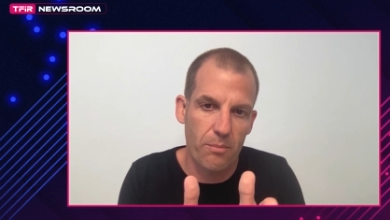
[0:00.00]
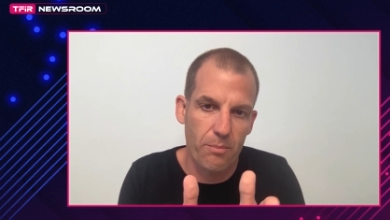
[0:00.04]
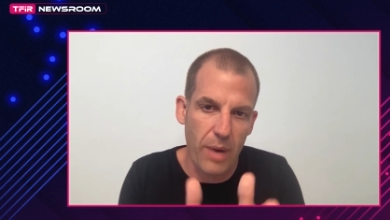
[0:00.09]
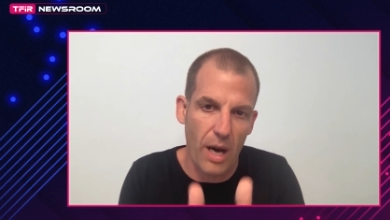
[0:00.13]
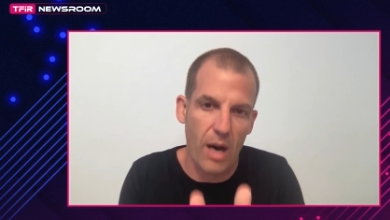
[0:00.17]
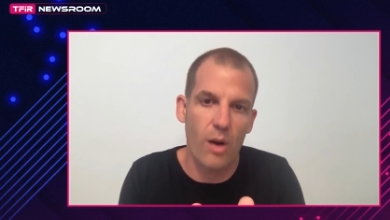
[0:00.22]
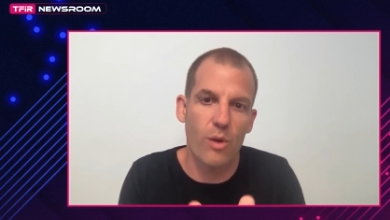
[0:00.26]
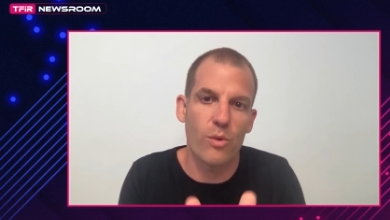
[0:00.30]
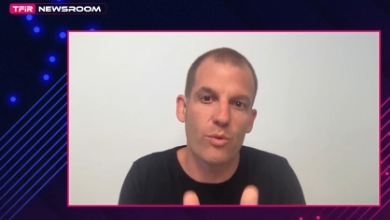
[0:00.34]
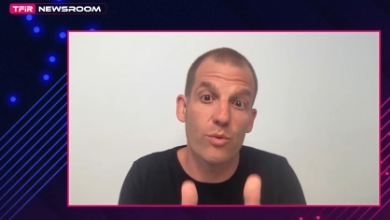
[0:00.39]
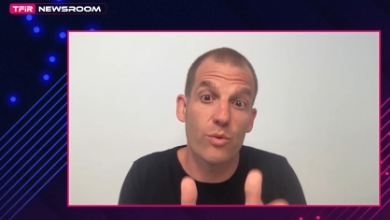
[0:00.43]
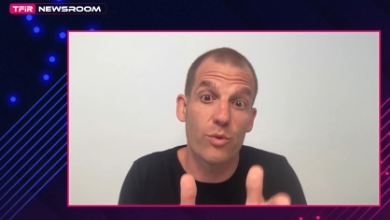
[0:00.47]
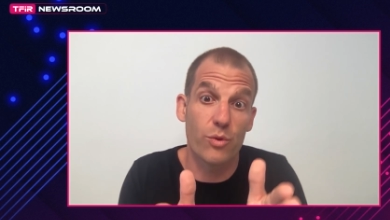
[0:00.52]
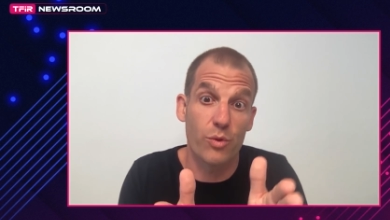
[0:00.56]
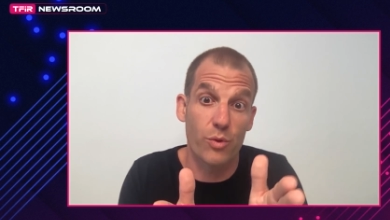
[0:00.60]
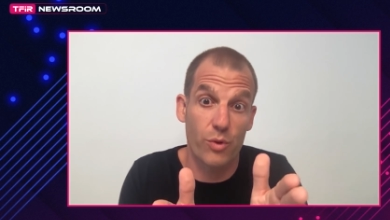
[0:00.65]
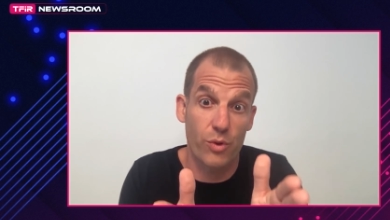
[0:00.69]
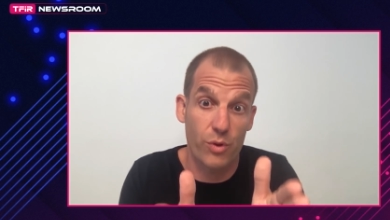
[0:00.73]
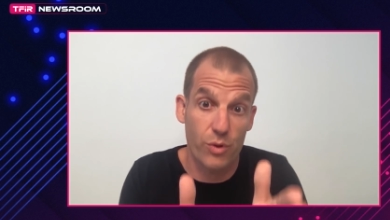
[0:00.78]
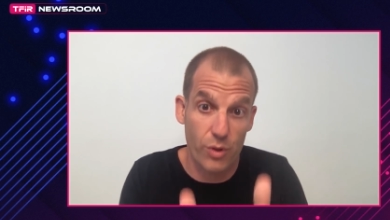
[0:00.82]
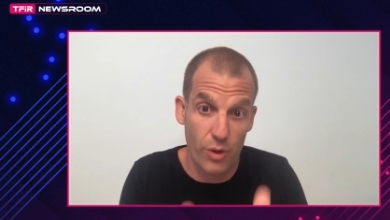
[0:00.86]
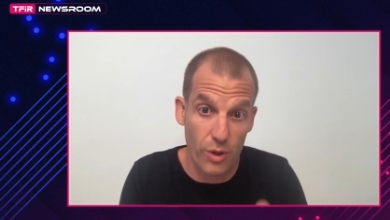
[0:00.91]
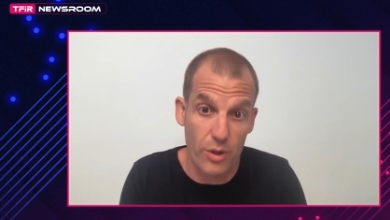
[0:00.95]
bound to
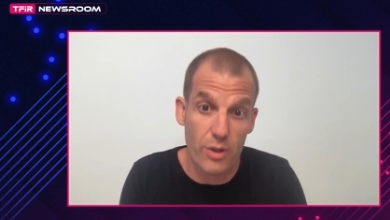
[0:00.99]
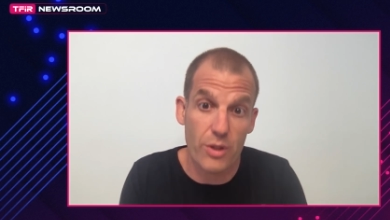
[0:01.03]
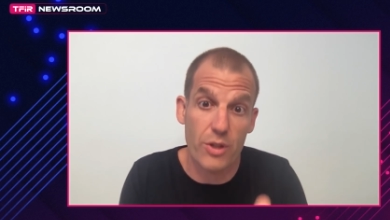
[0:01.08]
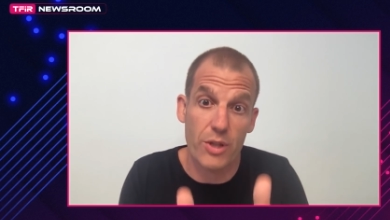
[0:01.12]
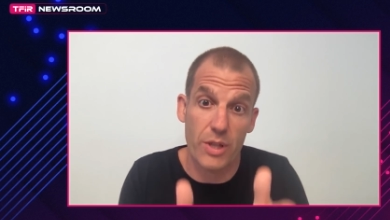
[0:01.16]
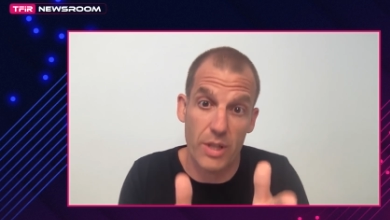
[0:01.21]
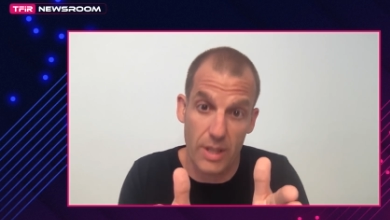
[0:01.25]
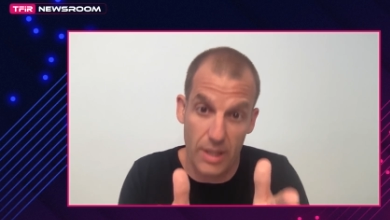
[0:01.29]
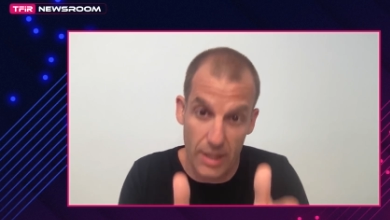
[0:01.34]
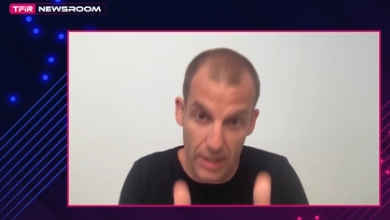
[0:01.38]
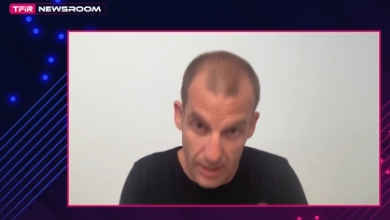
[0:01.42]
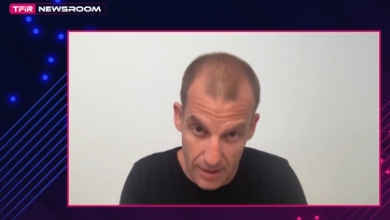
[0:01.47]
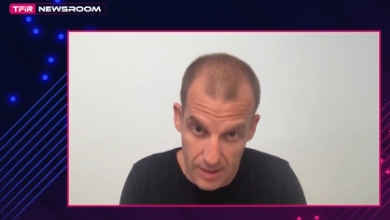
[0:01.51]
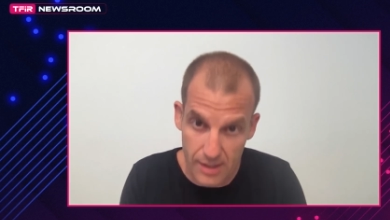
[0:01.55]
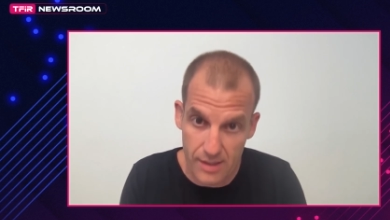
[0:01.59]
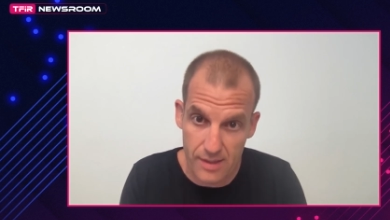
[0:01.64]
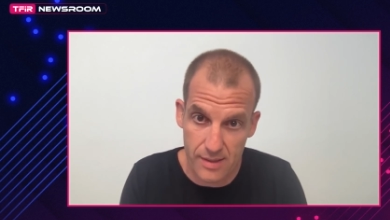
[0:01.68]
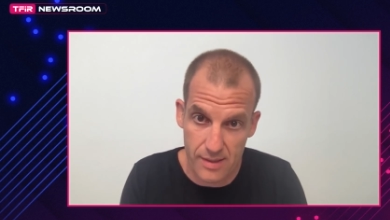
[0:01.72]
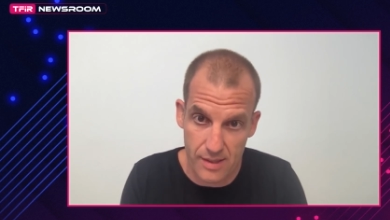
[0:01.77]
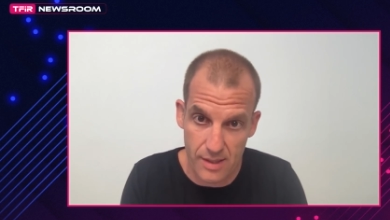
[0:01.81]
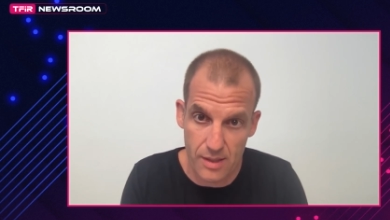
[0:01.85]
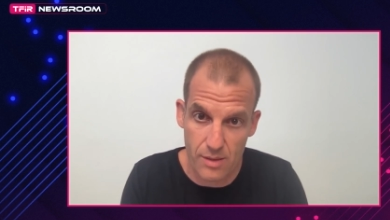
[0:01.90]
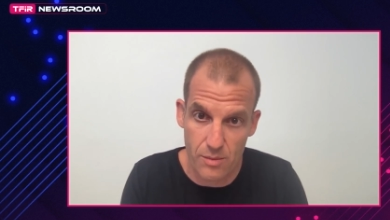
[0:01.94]
search and
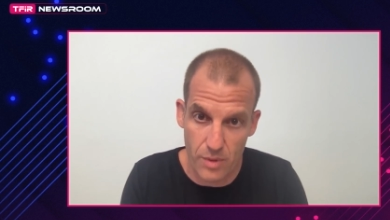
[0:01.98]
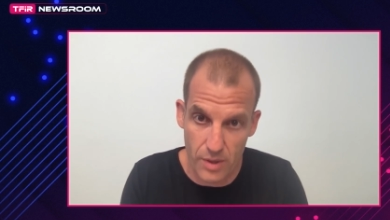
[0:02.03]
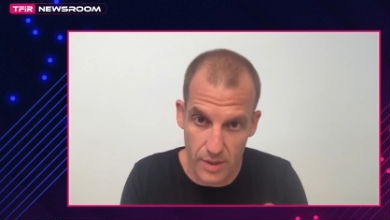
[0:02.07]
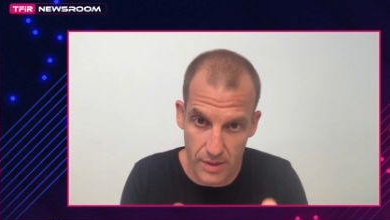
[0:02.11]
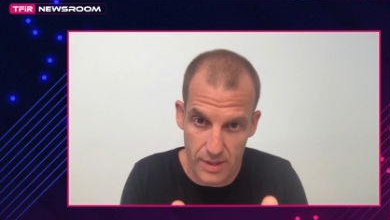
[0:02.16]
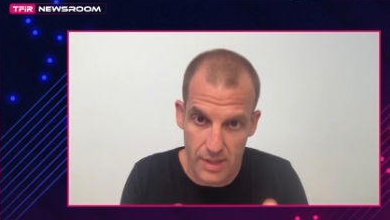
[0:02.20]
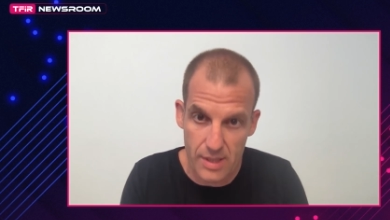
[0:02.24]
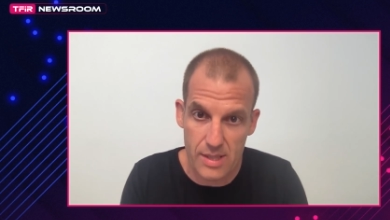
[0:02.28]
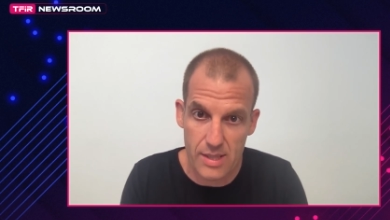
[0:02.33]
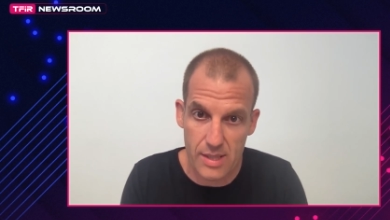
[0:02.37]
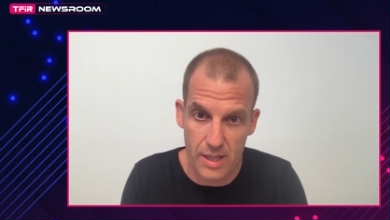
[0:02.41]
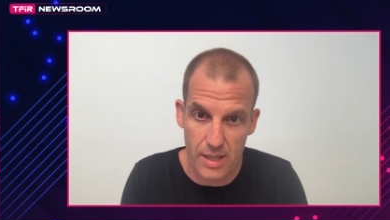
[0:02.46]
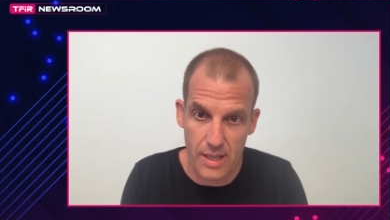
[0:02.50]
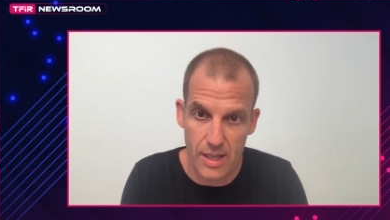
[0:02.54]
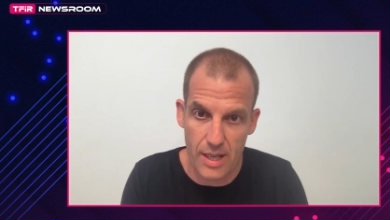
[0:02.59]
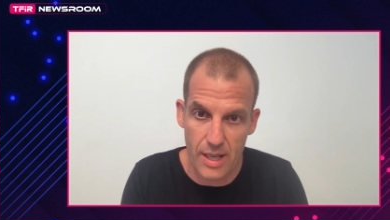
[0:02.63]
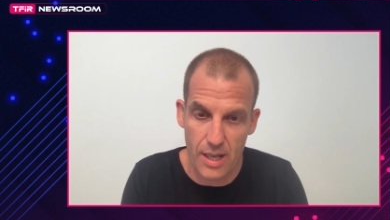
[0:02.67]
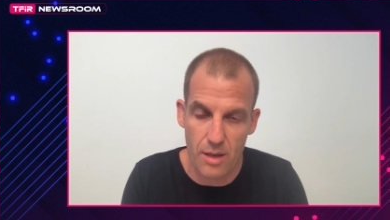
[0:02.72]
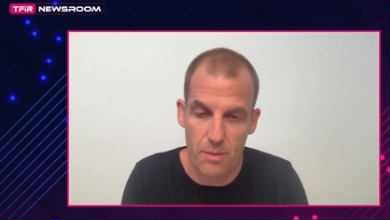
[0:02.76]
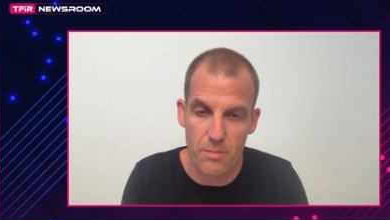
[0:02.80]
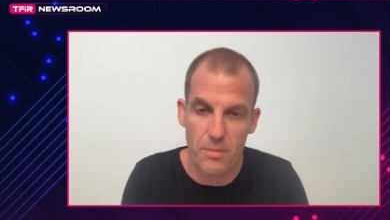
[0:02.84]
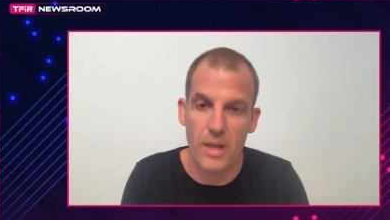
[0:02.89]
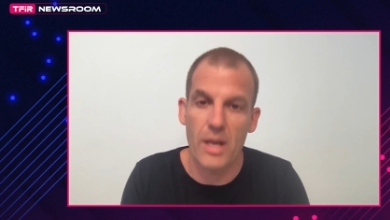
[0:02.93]
indexing where this can
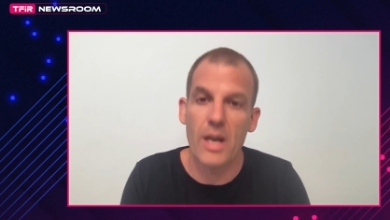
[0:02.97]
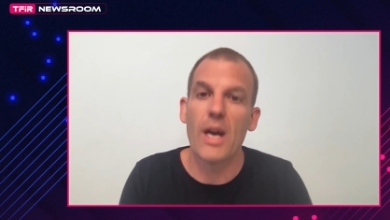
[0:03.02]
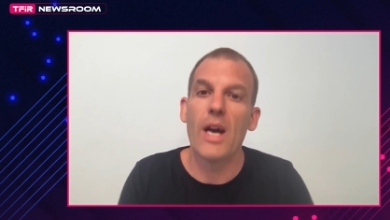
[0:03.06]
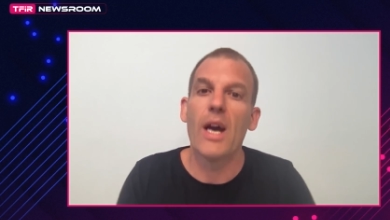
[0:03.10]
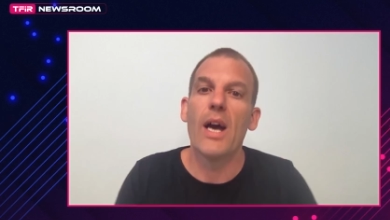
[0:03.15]
help